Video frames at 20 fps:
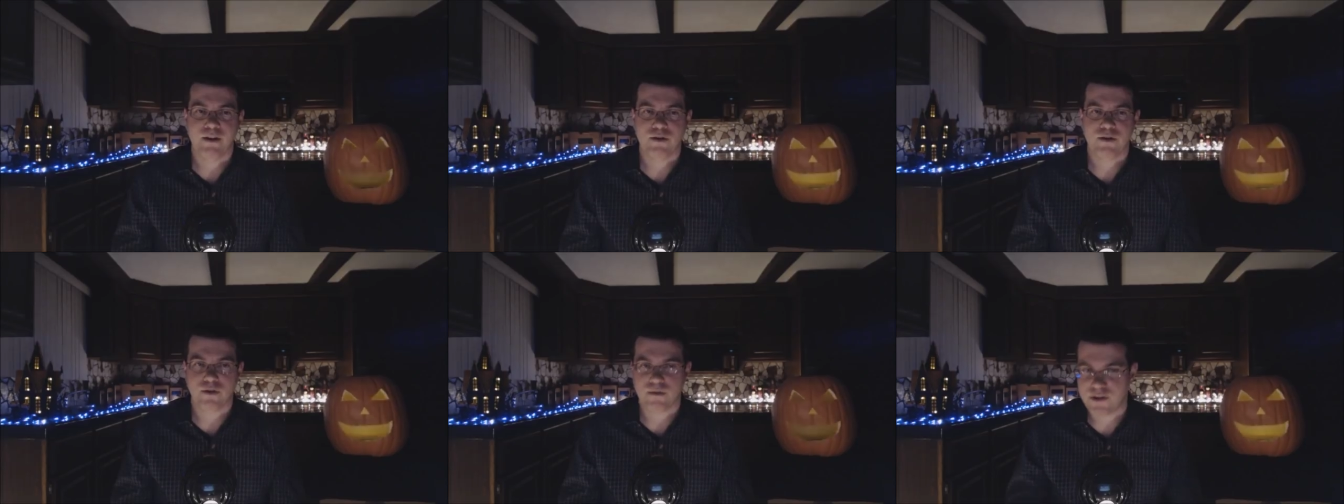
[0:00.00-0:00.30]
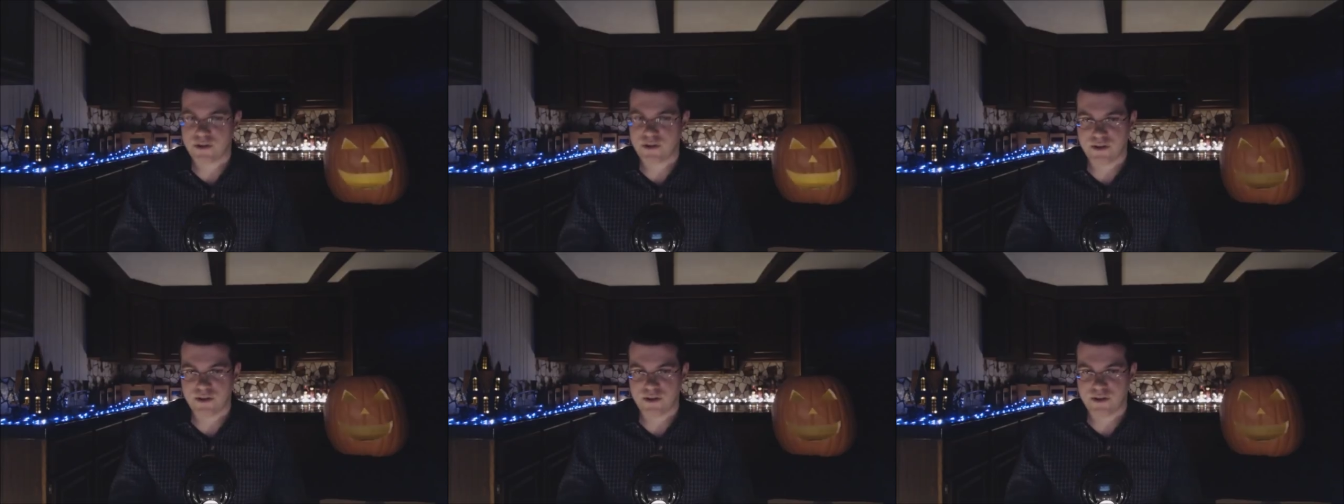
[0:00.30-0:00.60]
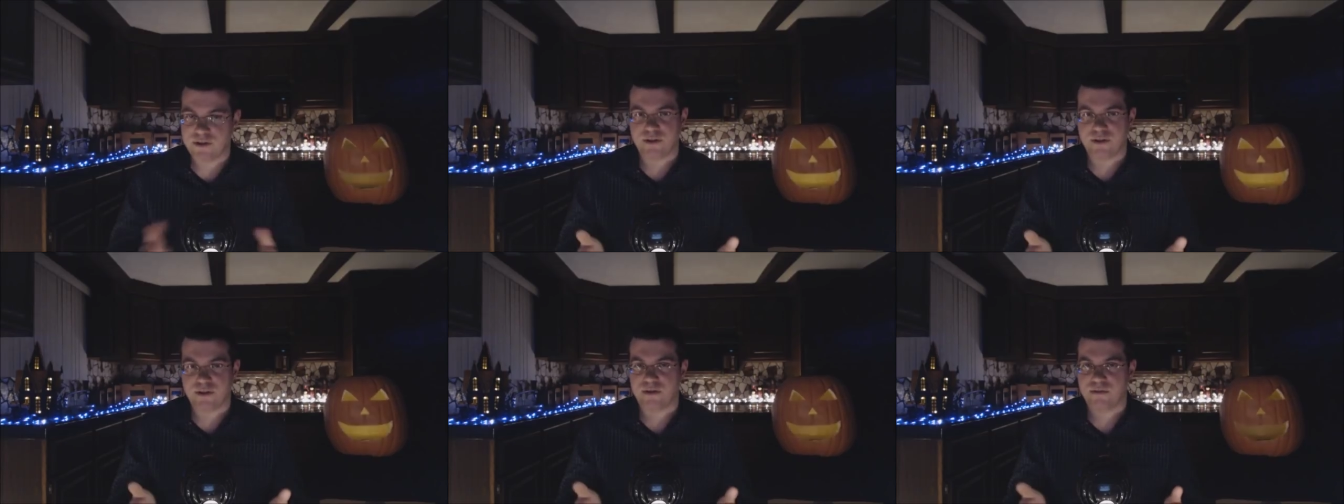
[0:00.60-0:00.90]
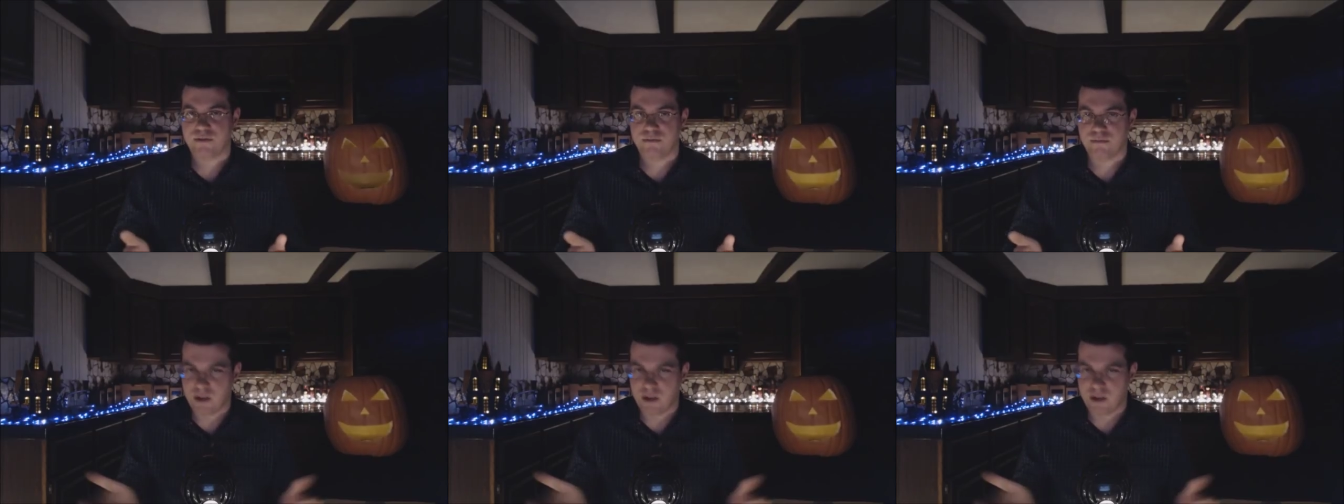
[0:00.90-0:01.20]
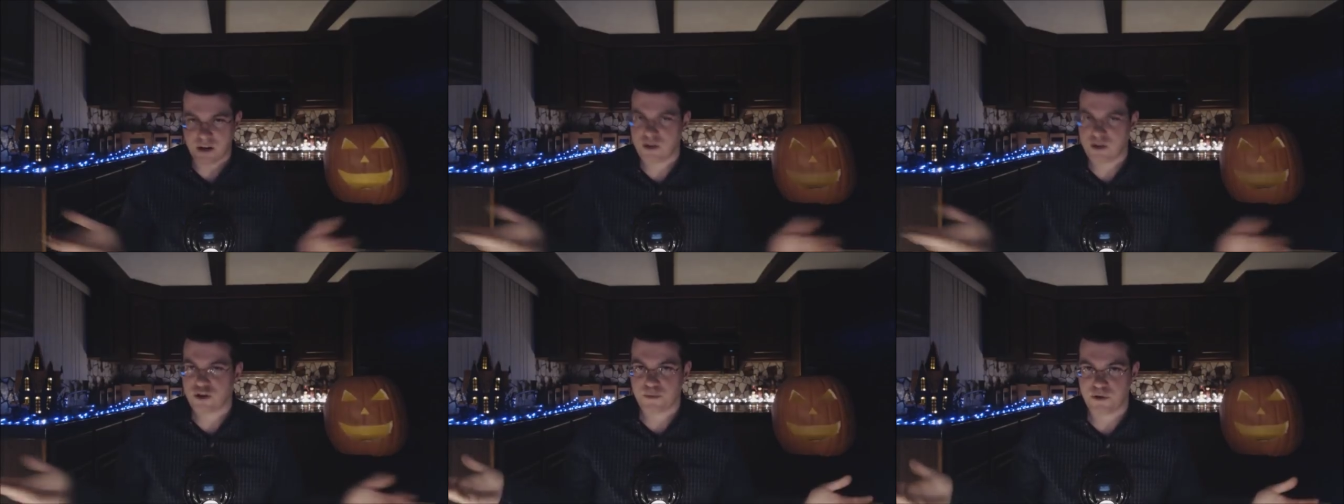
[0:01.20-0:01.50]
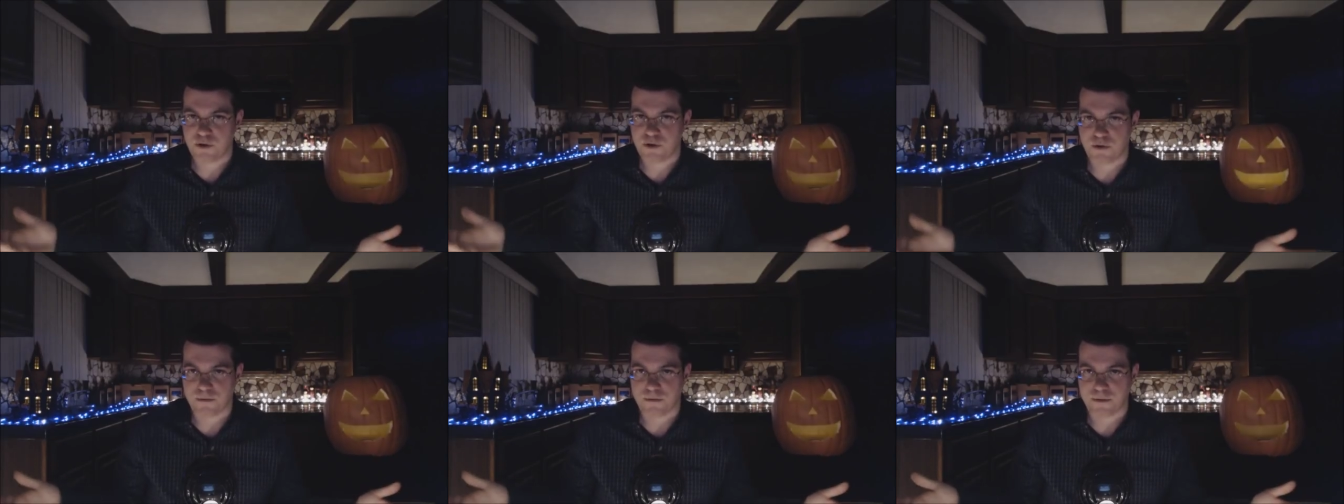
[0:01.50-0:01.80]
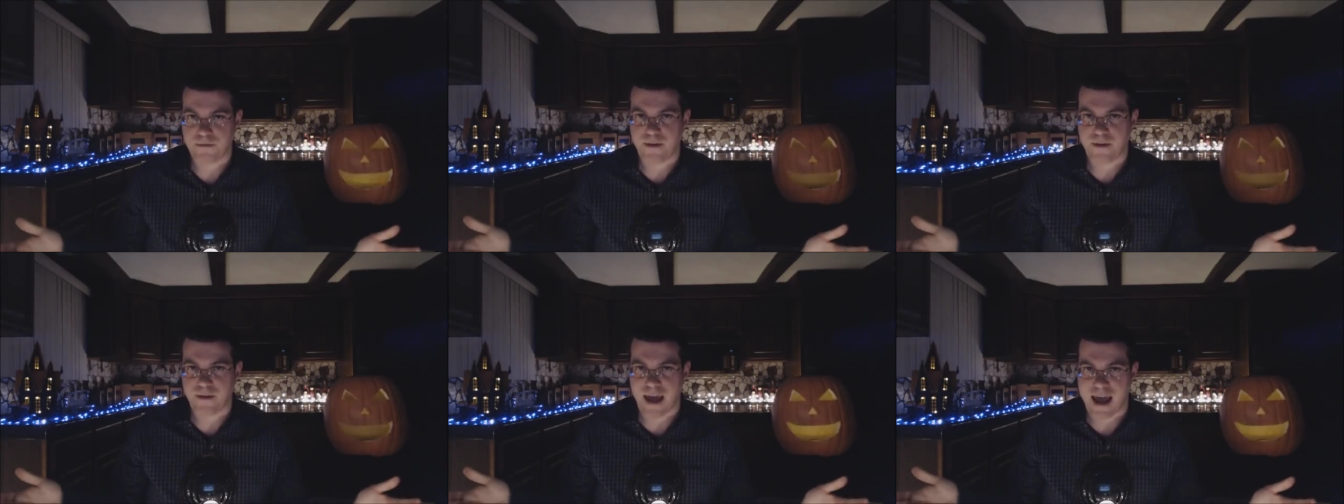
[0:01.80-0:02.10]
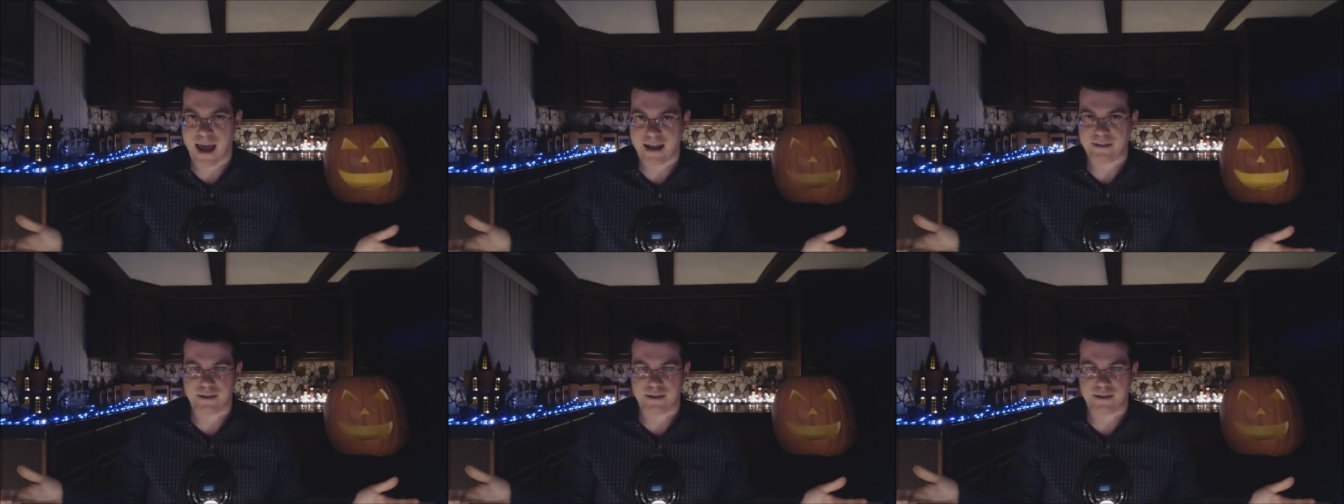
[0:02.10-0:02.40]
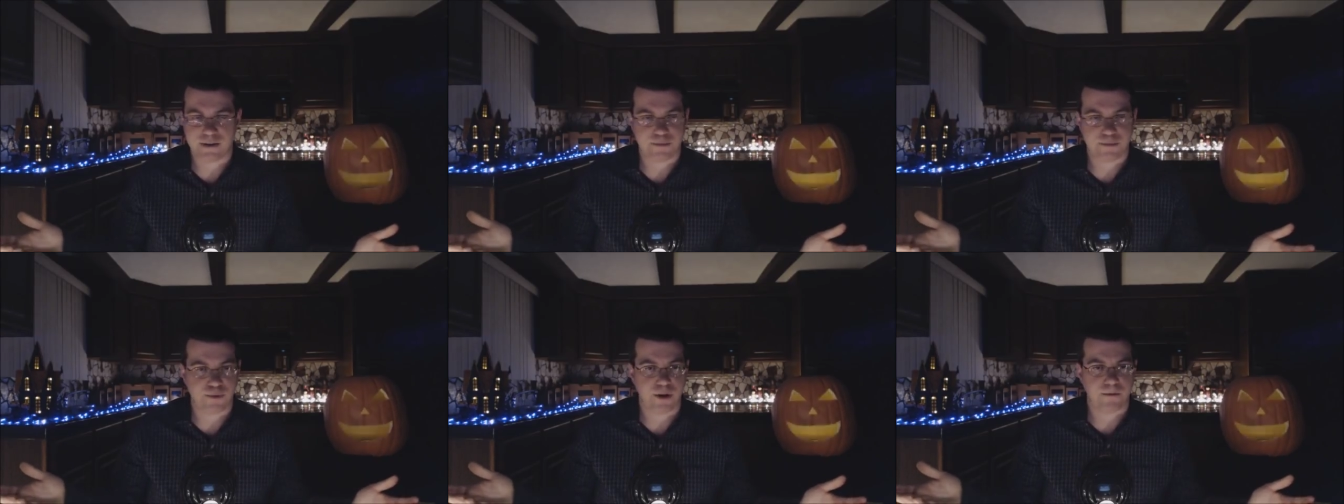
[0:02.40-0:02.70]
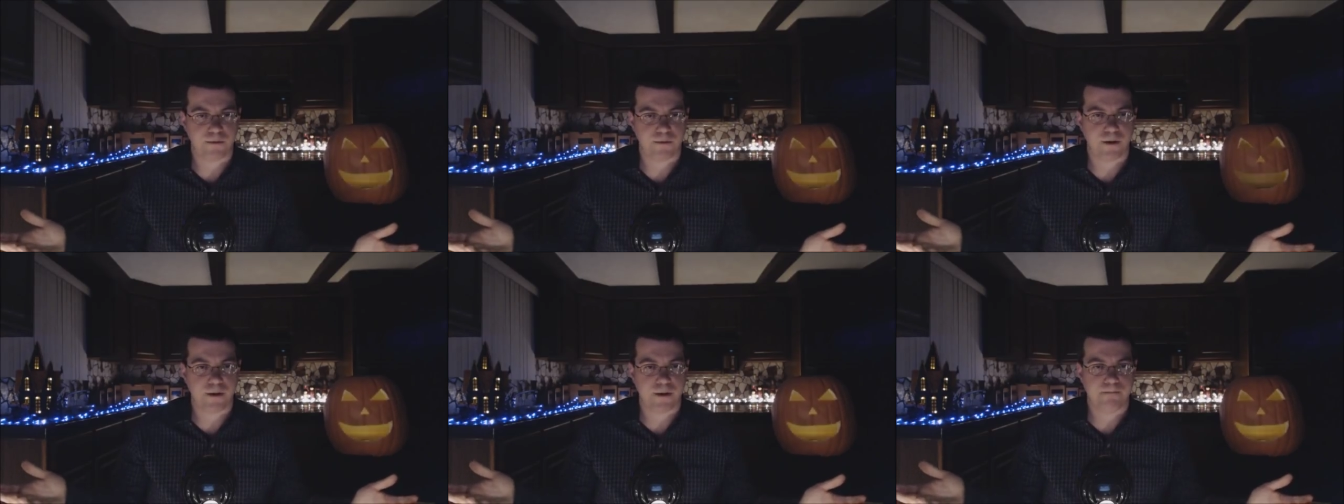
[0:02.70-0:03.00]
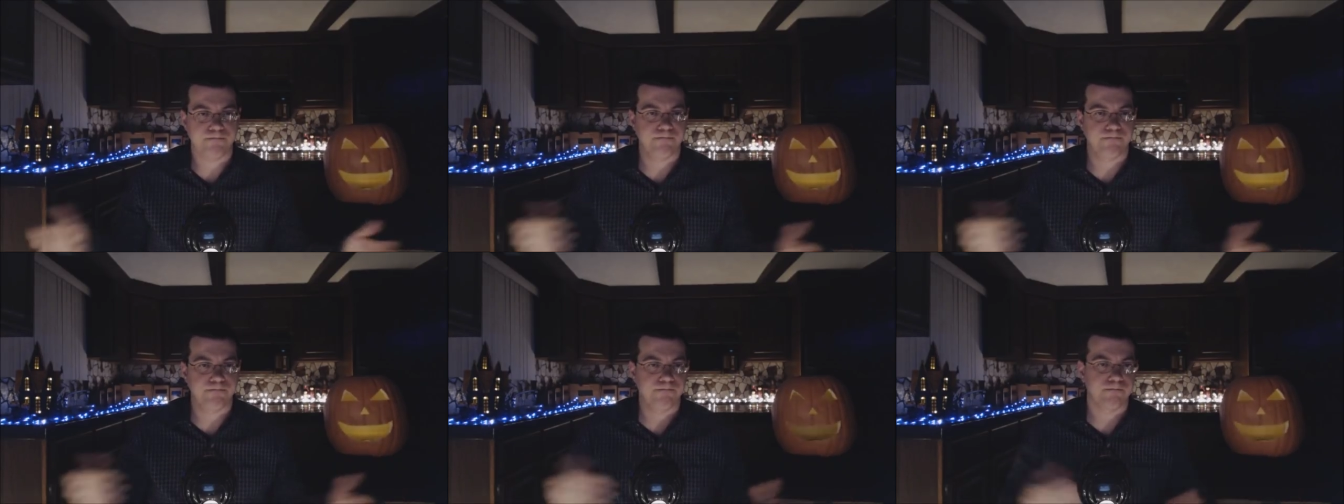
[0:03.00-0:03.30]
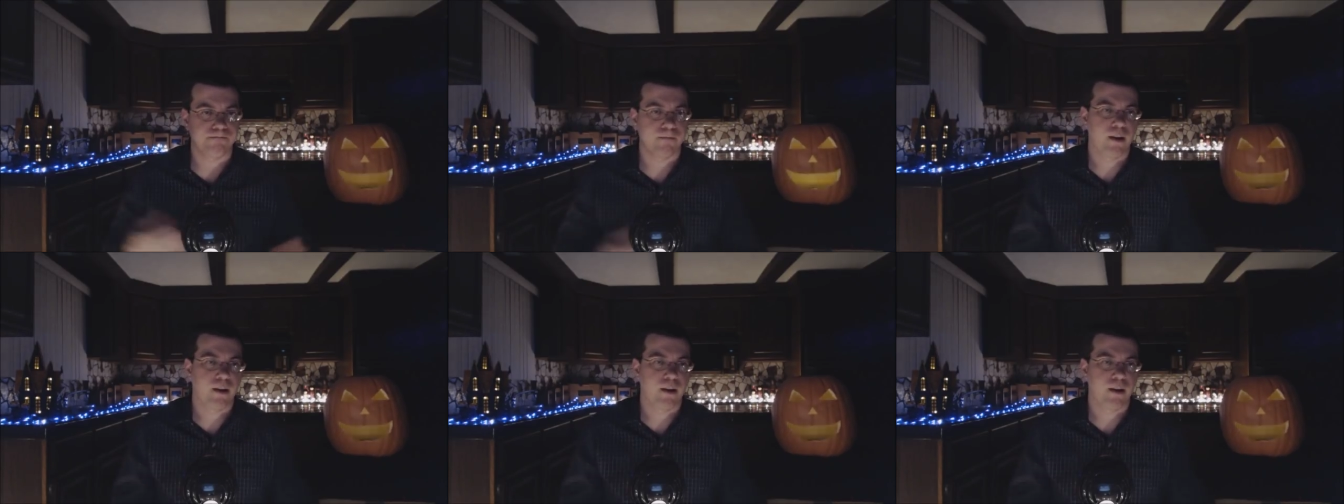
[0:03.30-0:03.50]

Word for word: So this is an indisputable fact at this point, right?